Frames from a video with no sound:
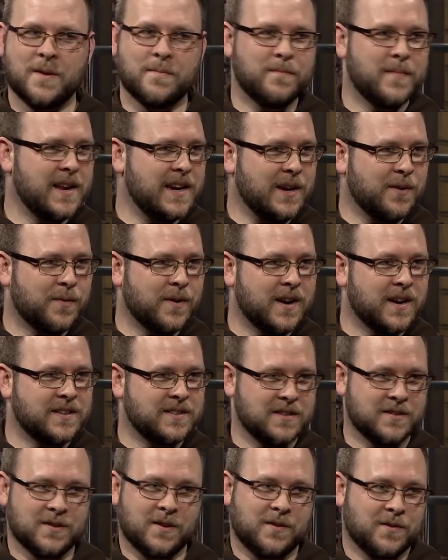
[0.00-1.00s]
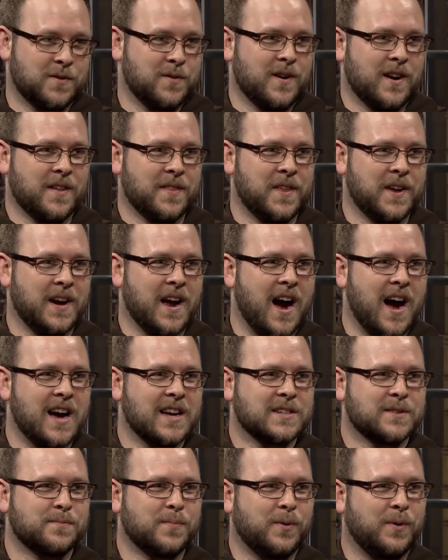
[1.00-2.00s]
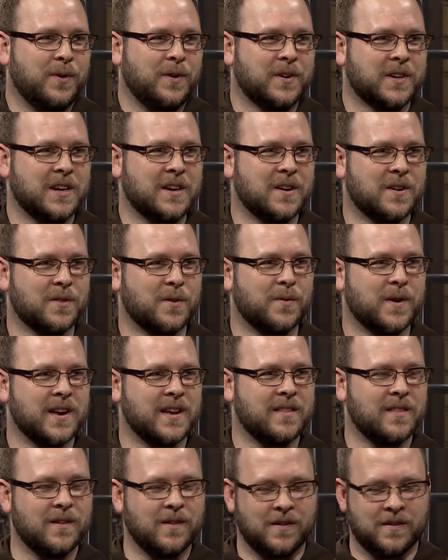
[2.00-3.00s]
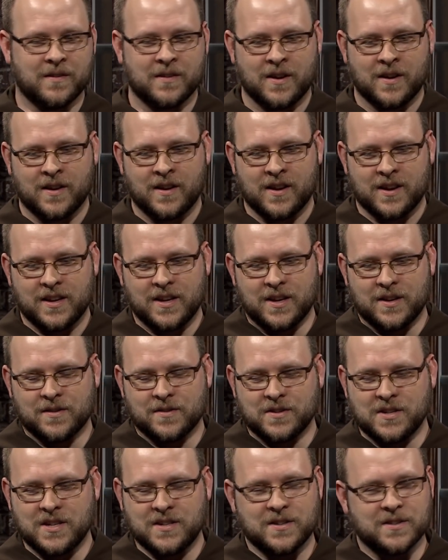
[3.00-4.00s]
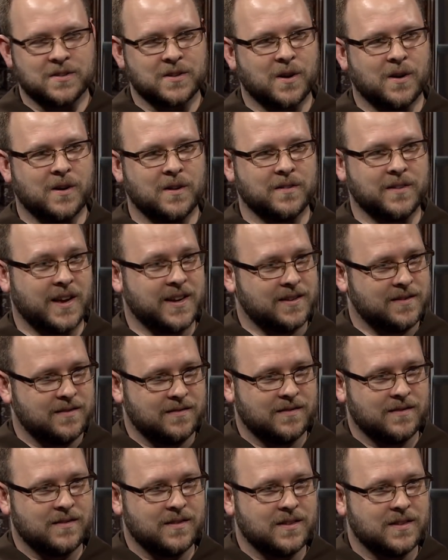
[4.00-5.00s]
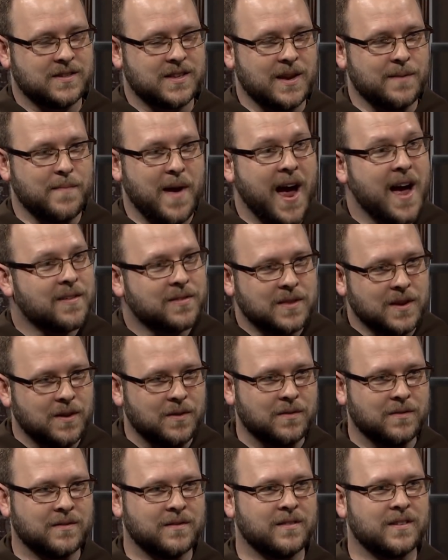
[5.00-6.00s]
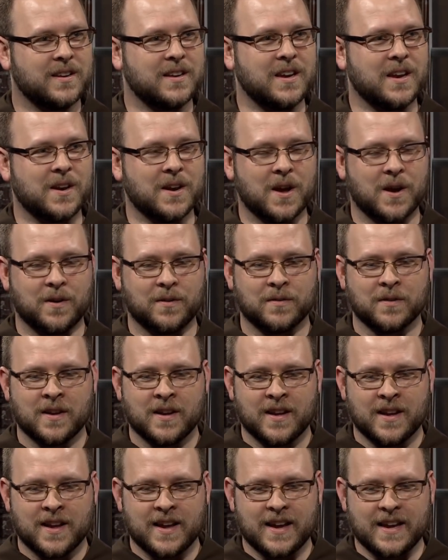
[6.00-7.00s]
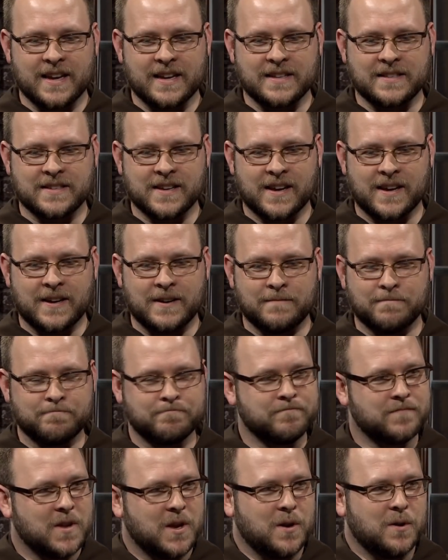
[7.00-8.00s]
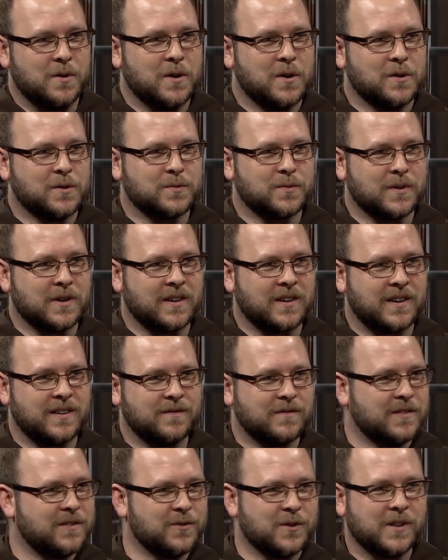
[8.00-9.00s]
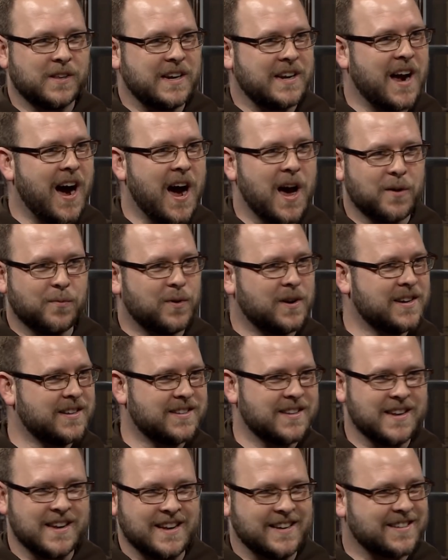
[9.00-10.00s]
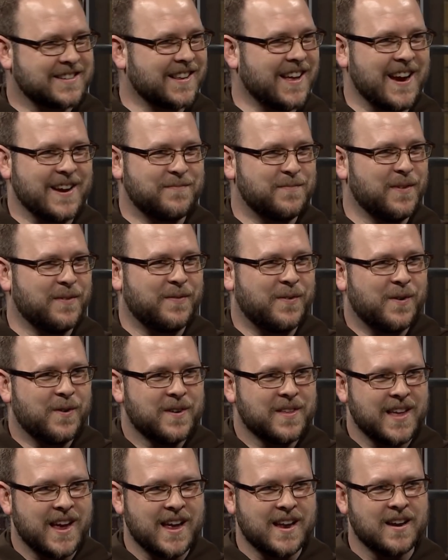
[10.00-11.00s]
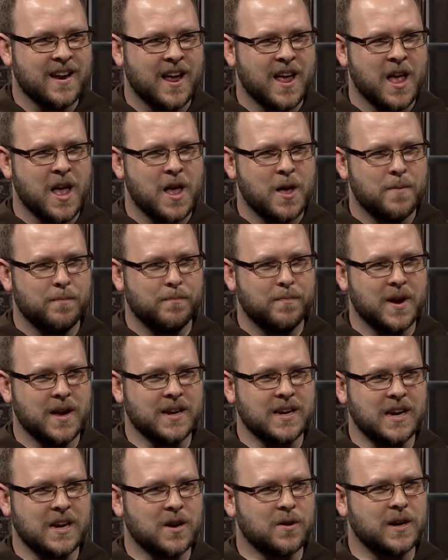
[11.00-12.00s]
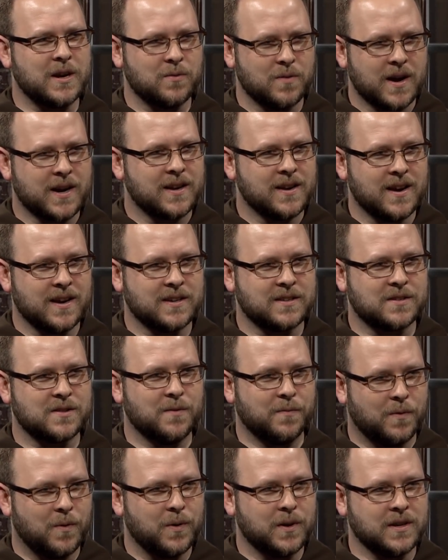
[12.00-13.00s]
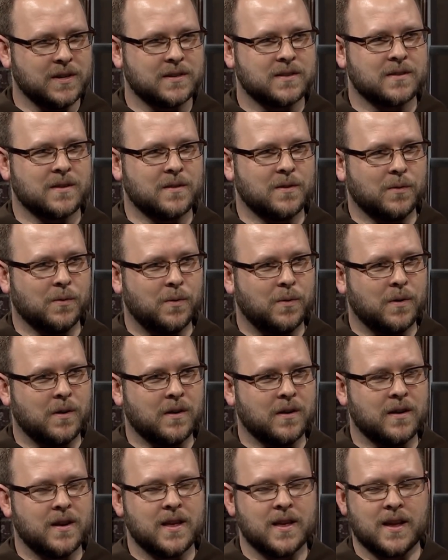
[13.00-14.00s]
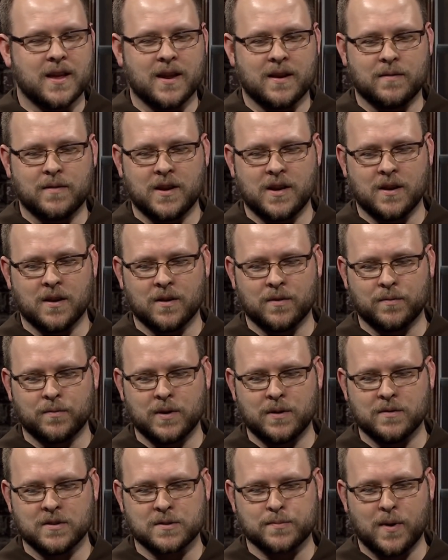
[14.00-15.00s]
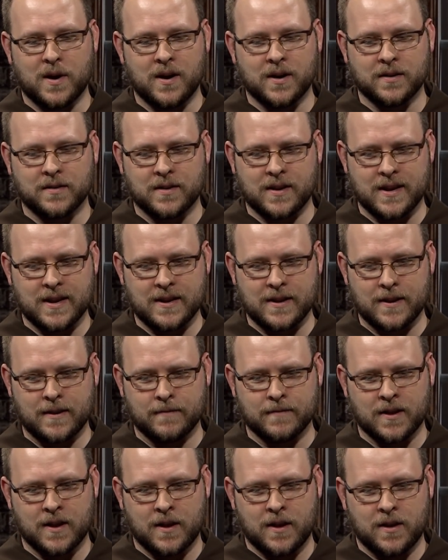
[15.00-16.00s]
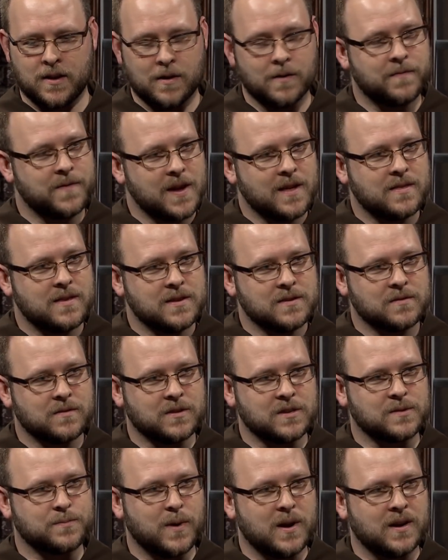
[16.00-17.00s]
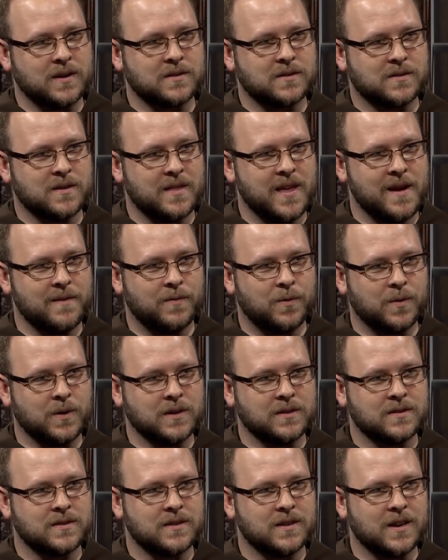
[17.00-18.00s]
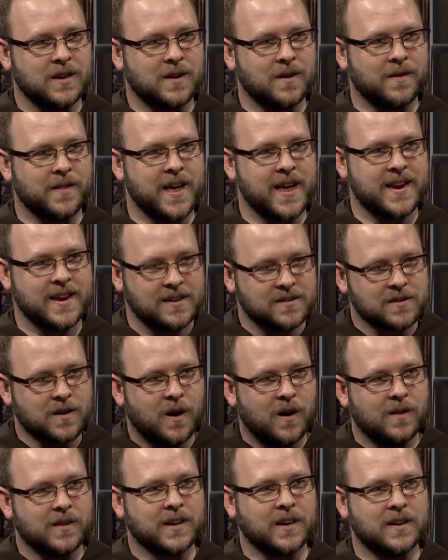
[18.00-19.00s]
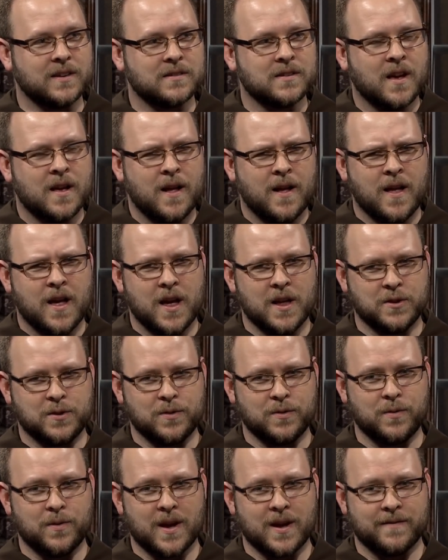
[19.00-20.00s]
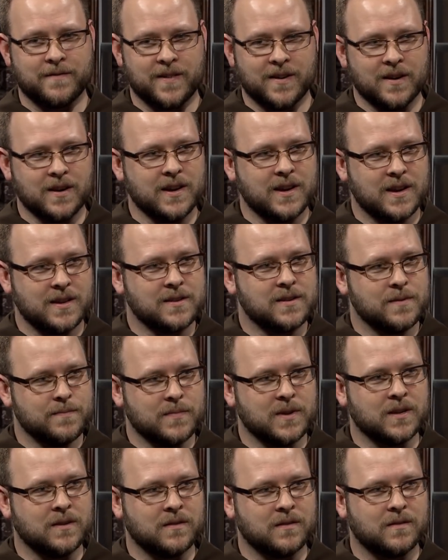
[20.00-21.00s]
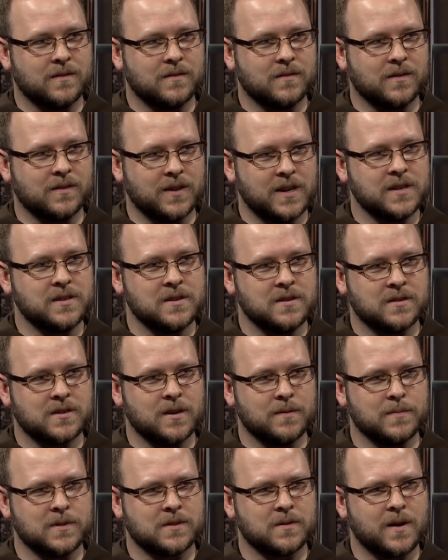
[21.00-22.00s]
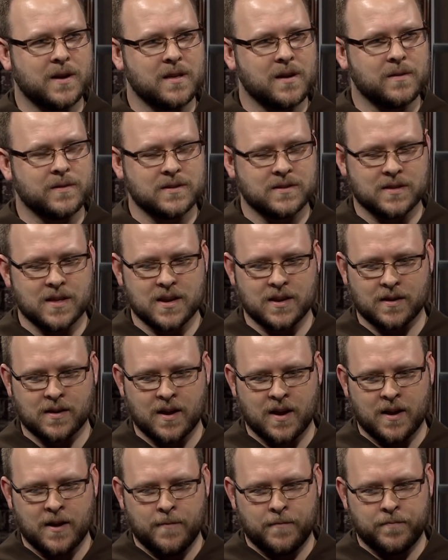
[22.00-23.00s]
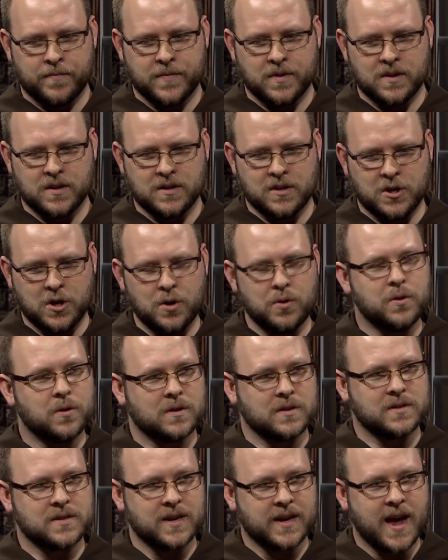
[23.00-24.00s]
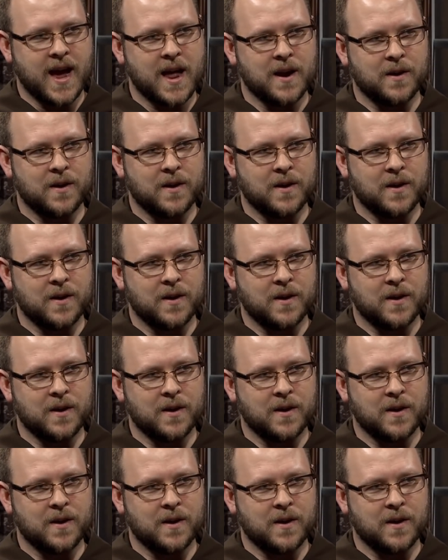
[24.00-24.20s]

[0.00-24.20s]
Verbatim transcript: in many ways. It's all throughout the gospel, you know, the way the, you know, Jesus called like St. Matthew, mm-hmm. you know, it's um, who knows where really God was in his life before mm-hmm. that. Yeah. But you know, he recognized the voice of the Lord, and you know, we respond in a. You know, faith is a response to that voice. You know, yeah. that is calling us into a very intimate relationship. And so I always think, Eucharistic